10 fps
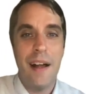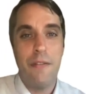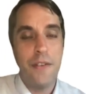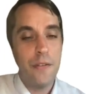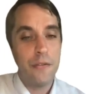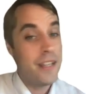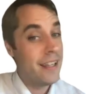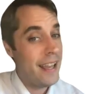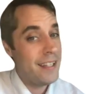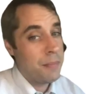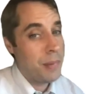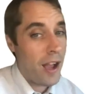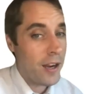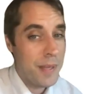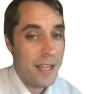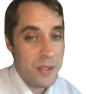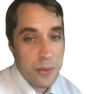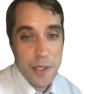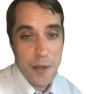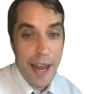Feel free again to block me on
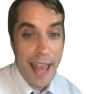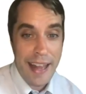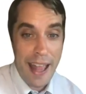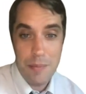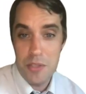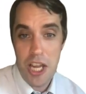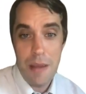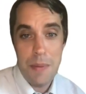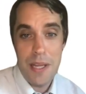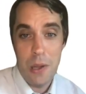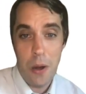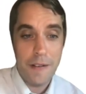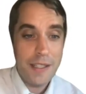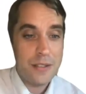Twitter at MJBLawrence,